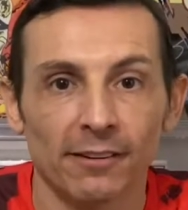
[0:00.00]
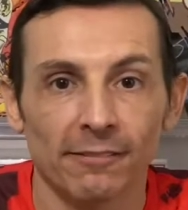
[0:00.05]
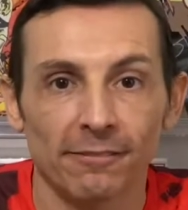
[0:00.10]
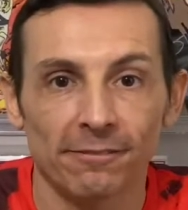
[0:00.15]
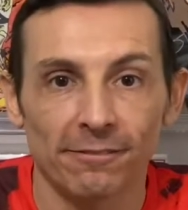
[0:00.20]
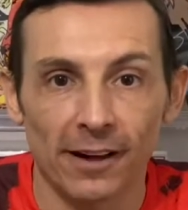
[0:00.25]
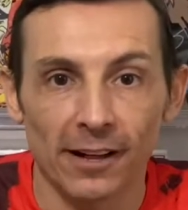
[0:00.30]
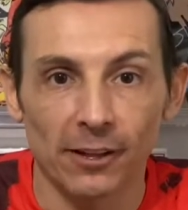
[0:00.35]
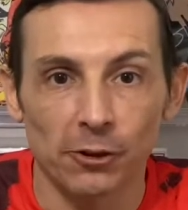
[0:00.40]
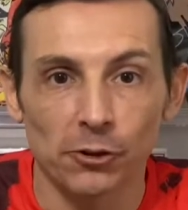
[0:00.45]

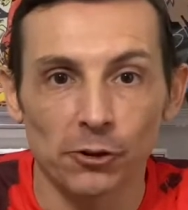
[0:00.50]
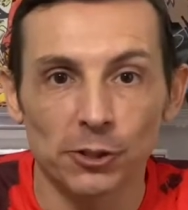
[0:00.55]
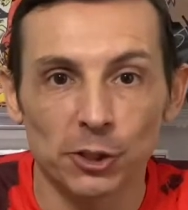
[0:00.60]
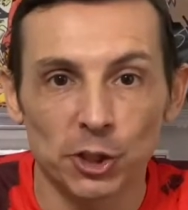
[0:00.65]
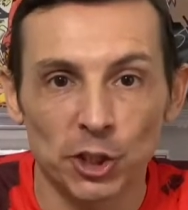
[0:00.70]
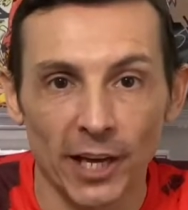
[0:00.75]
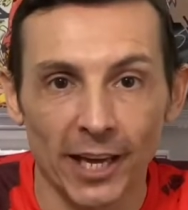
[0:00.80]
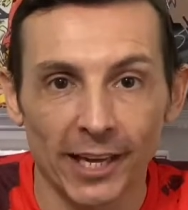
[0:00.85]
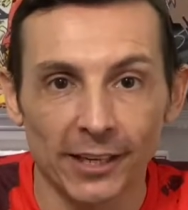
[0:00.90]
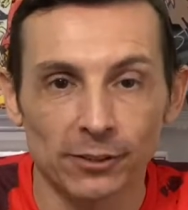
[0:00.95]
follow the
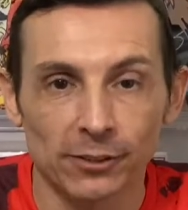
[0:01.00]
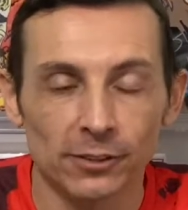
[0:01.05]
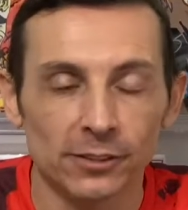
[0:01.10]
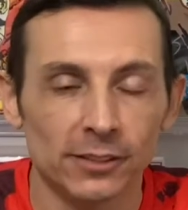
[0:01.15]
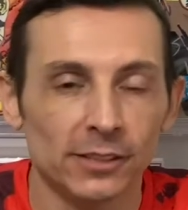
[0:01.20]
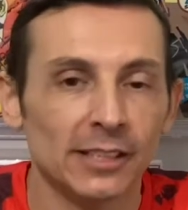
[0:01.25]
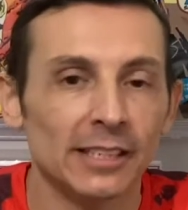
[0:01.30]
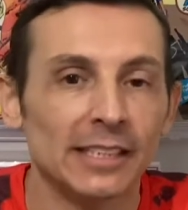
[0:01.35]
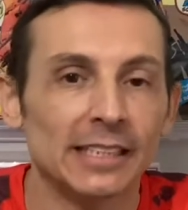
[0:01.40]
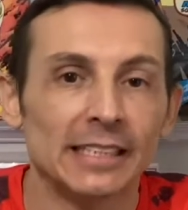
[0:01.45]
channel,
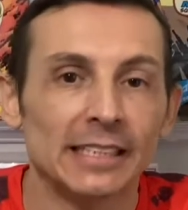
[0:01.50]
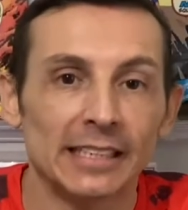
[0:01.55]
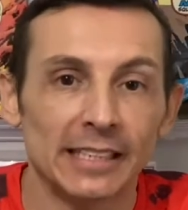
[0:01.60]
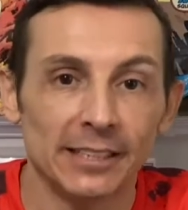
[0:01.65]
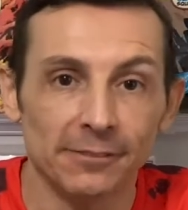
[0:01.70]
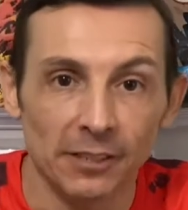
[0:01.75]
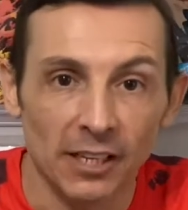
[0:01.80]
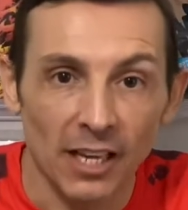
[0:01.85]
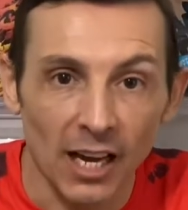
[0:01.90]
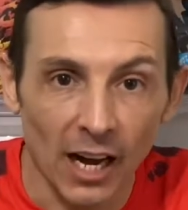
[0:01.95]

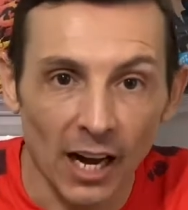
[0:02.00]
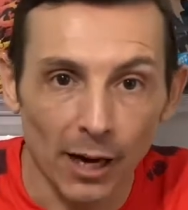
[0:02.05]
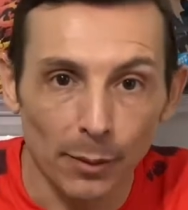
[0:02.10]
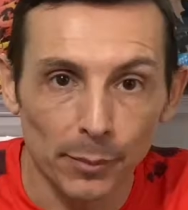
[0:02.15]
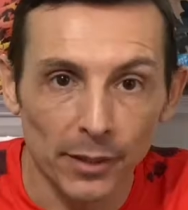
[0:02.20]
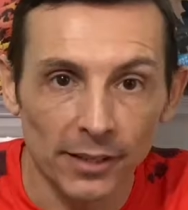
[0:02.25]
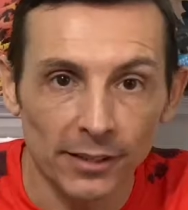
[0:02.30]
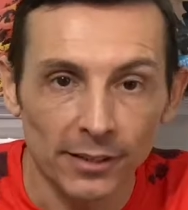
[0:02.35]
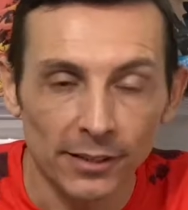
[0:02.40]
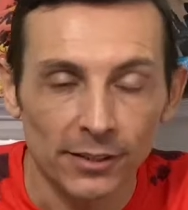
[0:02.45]
leave a
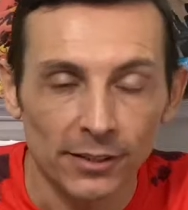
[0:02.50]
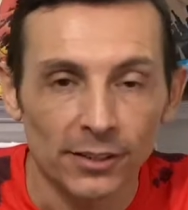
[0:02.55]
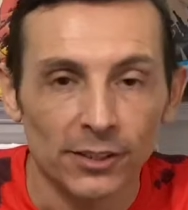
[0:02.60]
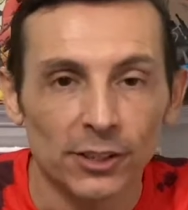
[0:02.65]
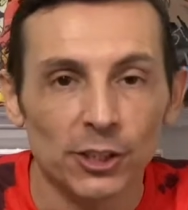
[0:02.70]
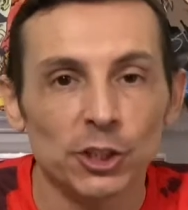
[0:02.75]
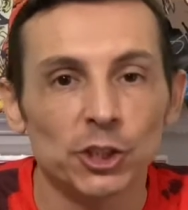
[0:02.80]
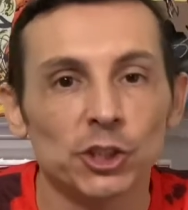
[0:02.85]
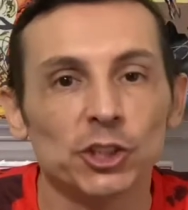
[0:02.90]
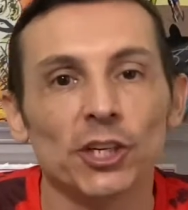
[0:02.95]
comment,
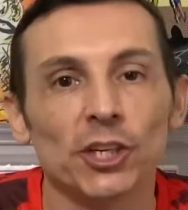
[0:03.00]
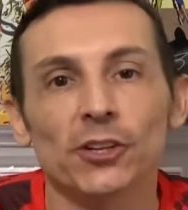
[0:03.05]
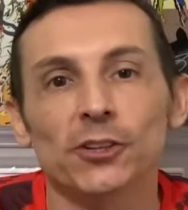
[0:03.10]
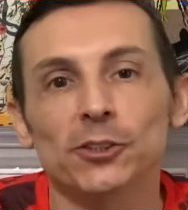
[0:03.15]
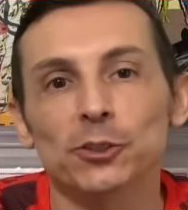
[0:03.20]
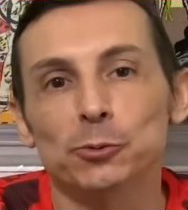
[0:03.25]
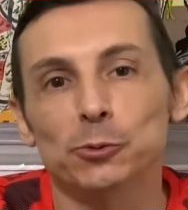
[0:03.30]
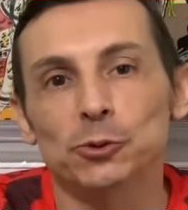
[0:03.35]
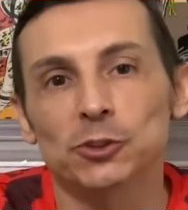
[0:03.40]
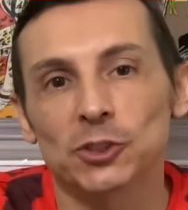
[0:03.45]
share
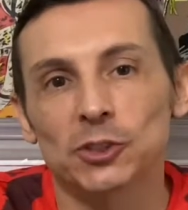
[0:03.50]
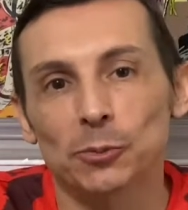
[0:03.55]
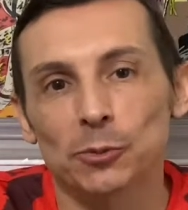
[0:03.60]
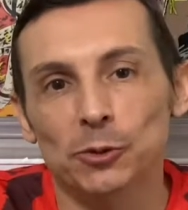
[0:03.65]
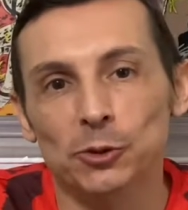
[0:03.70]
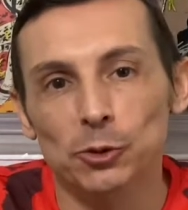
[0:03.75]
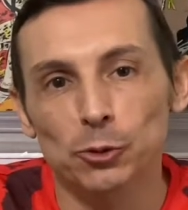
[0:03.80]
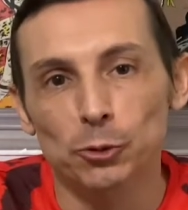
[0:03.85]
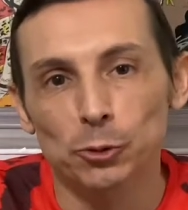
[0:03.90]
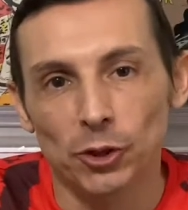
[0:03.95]
this with
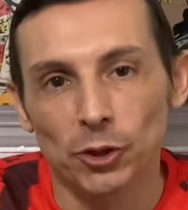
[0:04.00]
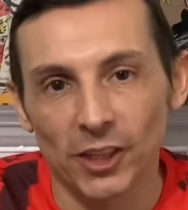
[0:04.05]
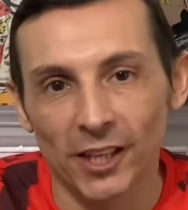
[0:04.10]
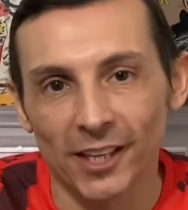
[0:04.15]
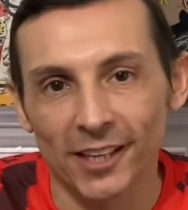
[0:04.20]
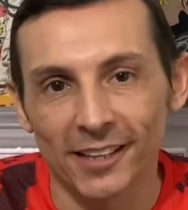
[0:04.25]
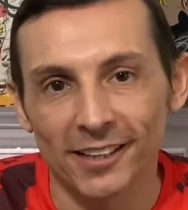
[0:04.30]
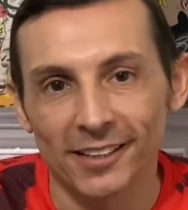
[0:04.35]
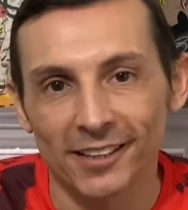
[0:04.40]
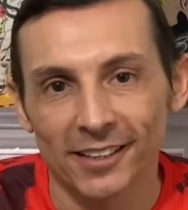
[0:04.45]
someone you
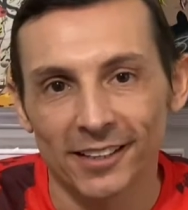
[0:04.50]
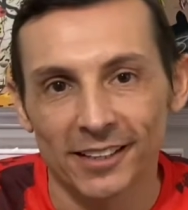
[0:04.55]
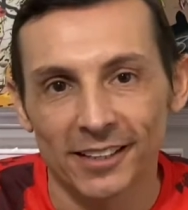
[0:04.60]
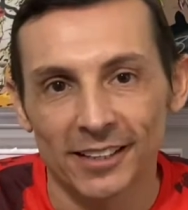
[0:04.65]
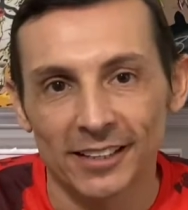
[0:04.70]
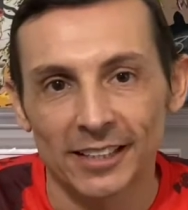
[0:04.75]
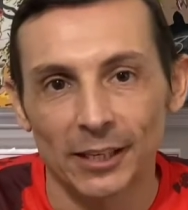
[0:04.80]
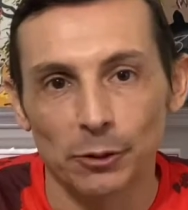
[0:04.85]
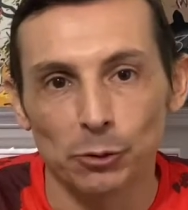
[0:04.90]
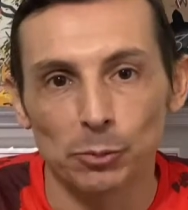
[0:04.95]
think
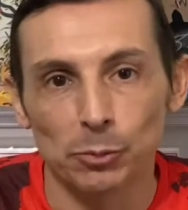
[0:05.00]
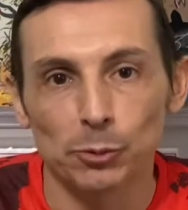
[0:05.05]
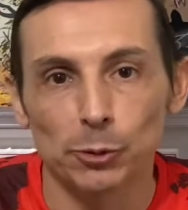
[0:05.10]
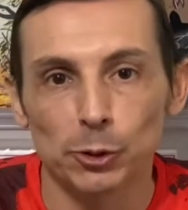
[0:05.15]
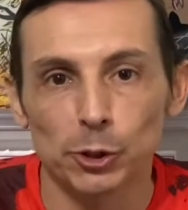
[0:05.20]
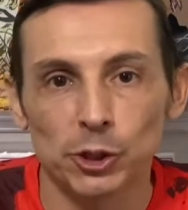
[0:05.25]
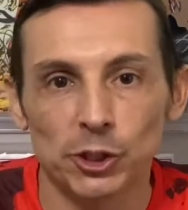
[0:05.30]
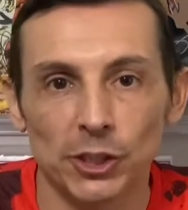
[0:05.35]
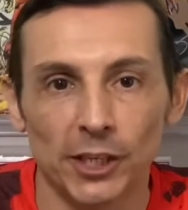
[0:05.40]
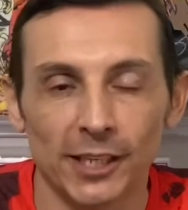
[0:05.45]
that would
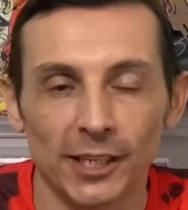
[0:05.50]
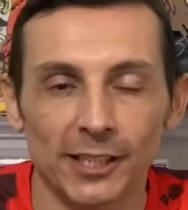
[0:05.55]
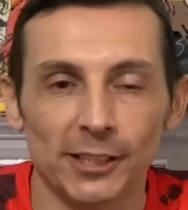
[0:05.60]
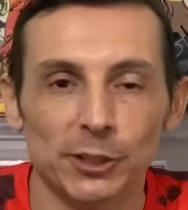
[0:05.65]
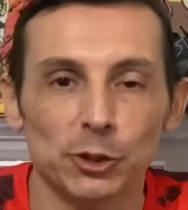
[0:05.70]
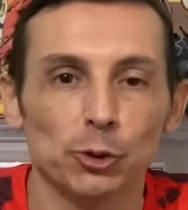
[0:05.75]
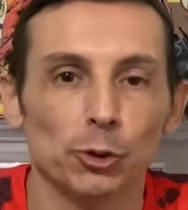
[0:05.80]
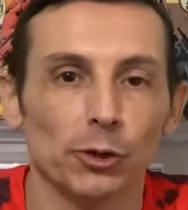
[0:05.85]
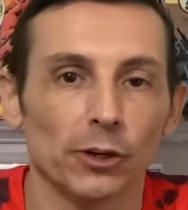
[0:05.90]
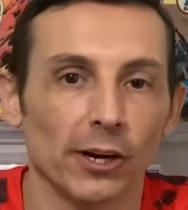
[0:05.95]
appreciate and
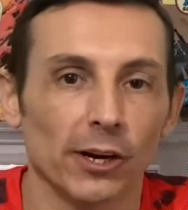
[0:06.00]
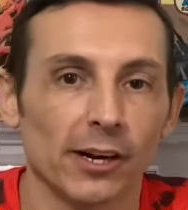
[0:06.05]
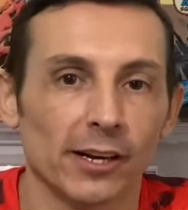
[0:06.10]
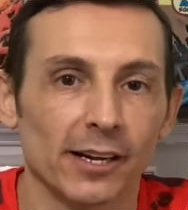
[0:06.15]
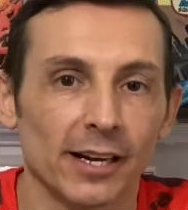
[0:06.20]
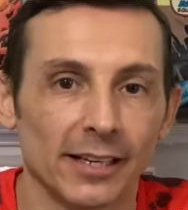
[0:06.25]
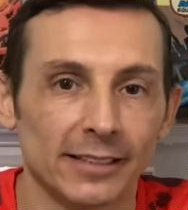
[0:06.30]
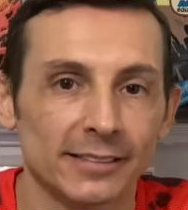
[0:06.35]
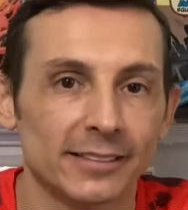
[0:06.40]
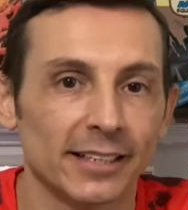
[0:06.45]
enjoy our
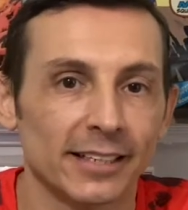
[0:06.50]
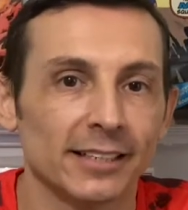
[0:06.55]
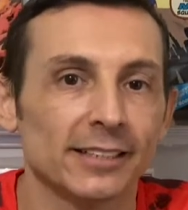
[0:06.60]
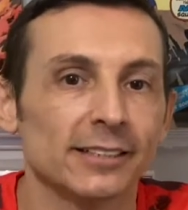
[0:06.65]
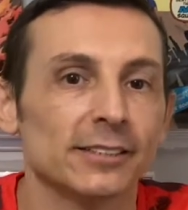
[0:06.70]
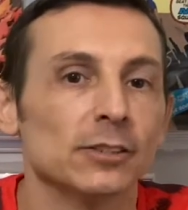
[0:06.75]
content.